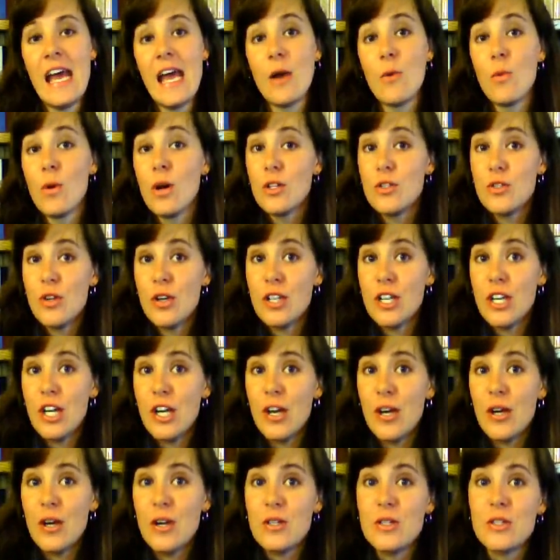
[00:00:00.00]
A well-drawn
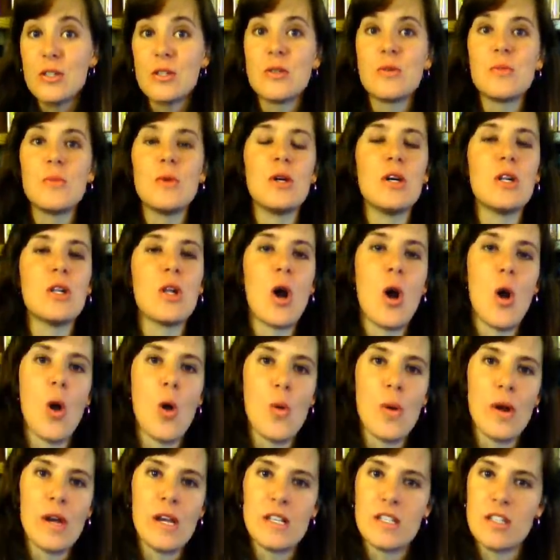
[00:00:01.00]
character will
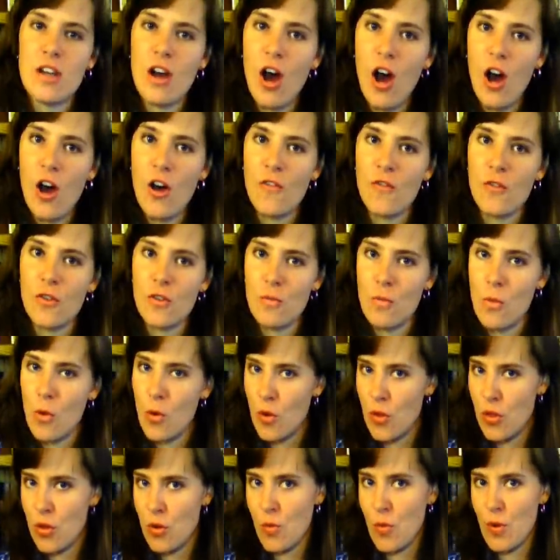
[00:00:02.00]
always offer
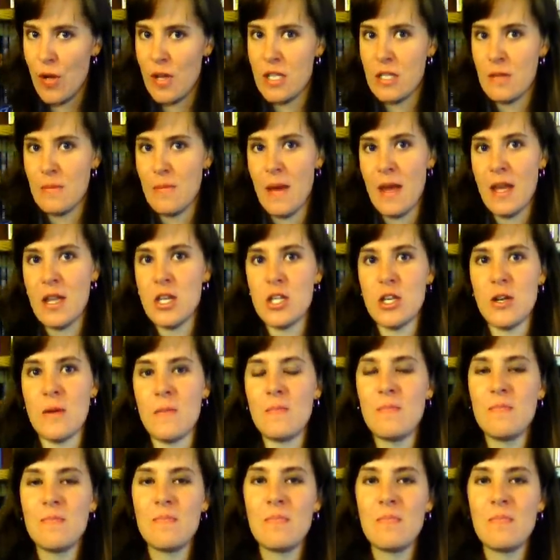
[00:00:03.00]
more than one dimension.